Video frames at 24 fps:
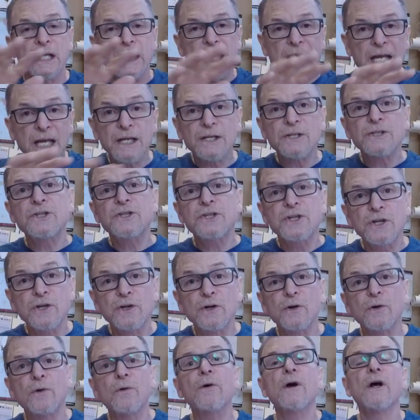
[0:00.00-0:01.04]

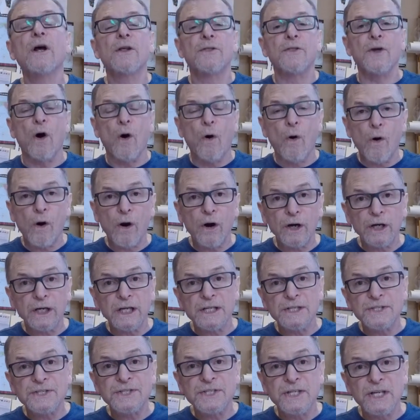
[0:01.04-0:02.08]
into the
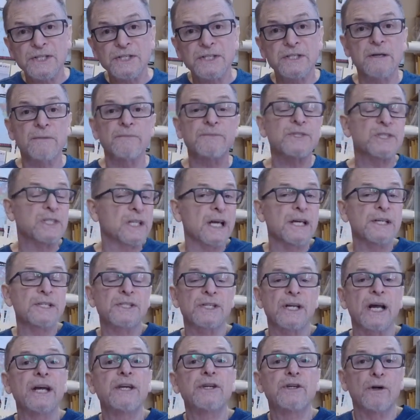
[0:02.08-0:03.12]
organ systems,
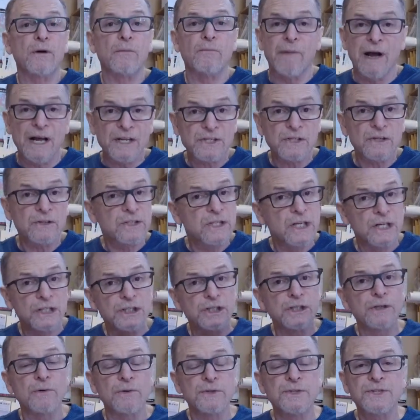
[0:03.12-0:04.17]
things like your muscle
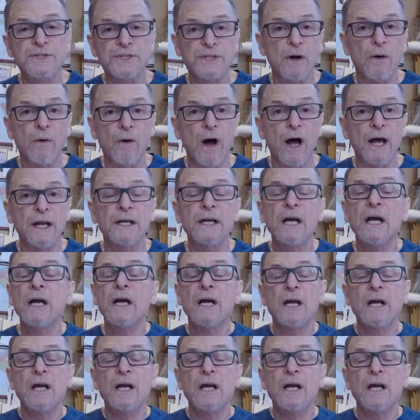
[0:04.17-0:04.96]
tissue and so on,